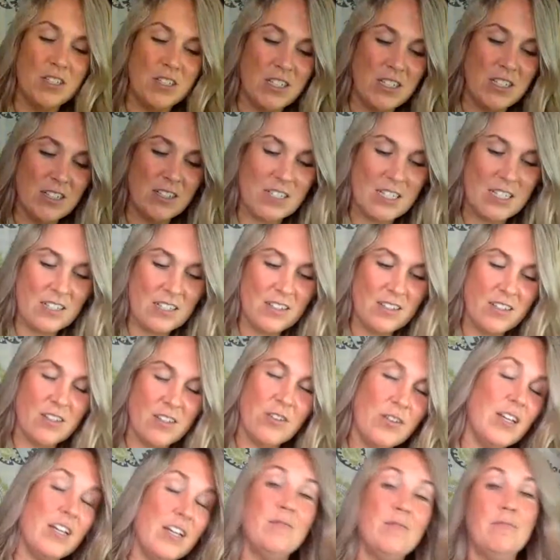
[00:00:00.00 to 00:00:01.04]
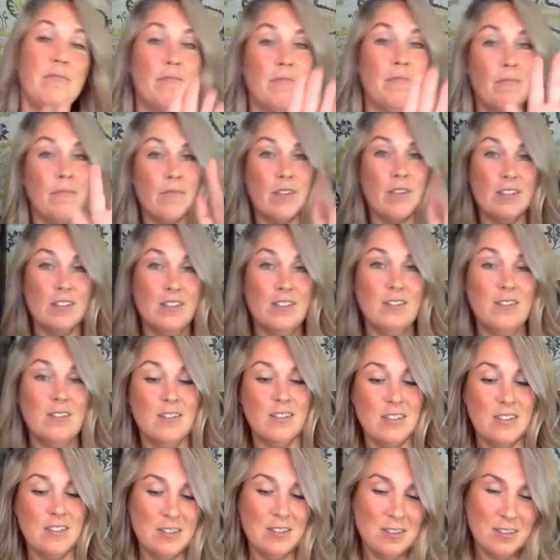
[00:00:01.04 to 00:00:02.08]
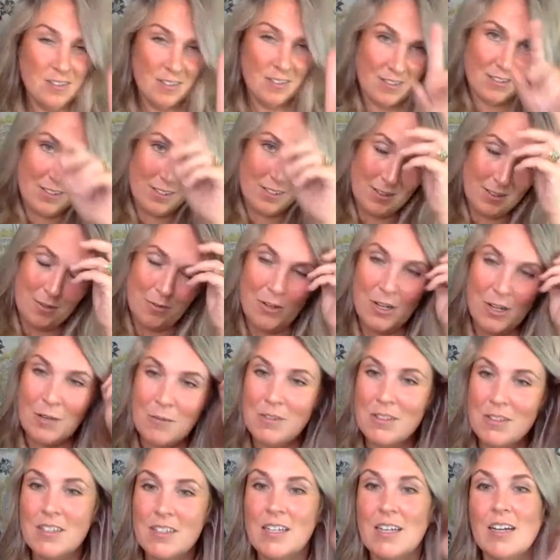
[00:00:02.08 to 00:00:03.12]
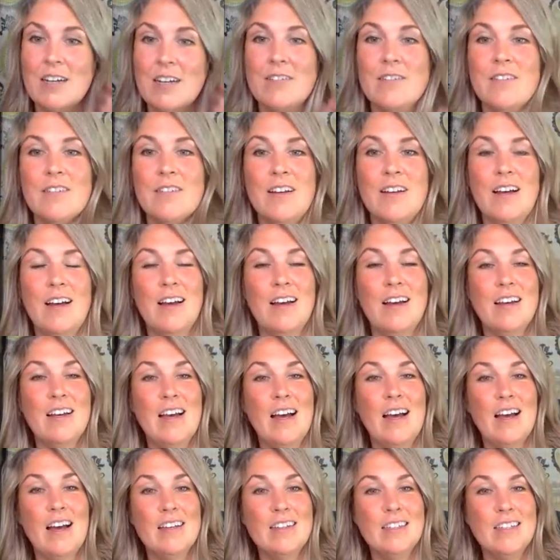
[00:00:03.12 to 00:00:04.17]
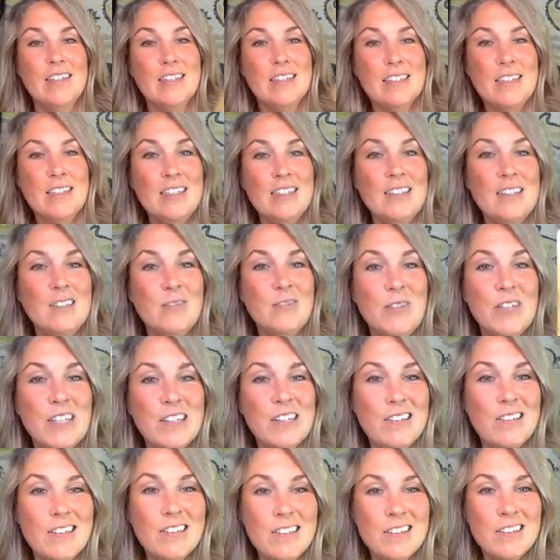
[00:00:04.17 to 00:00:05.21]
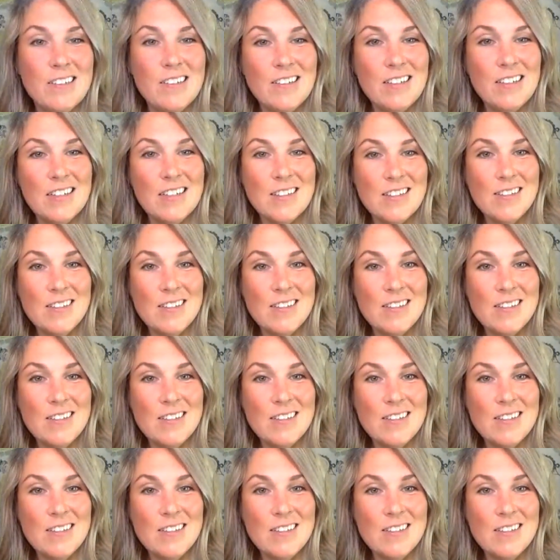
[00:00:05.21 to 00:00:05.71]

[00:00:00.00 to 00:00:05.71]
So you need to, okay, this is what I'm seeing. You need to be a little less